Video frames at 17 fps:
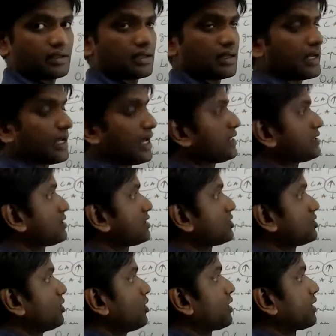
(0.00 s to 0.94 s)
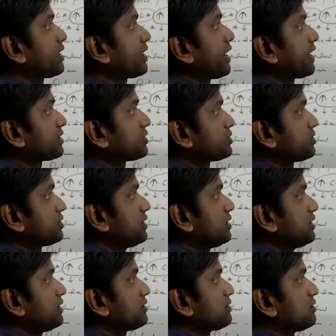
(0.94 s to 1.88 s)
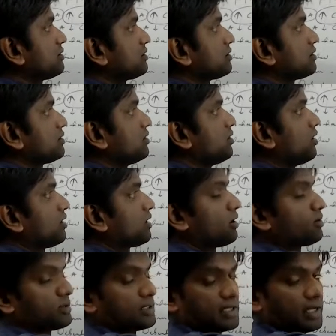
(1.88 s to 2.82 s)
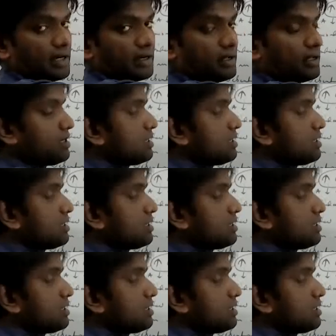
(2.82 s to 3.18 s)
The cash has not actually gone outside.